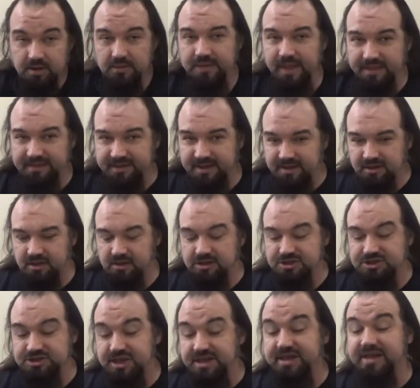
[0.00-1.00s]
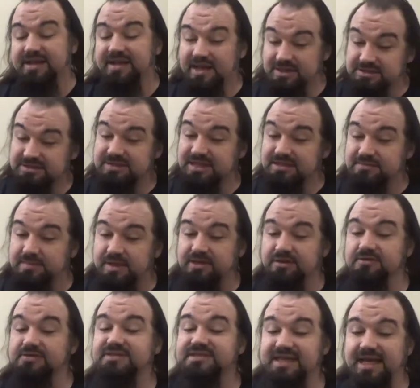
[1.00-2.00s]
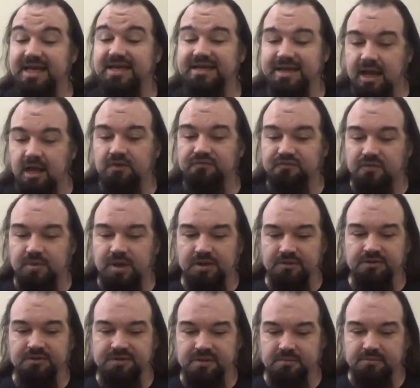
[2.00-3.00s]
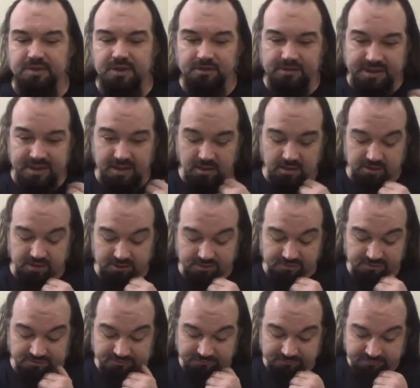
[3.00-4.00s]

That's kind of her shtick. It actually does make her stand out from other symbiote characters.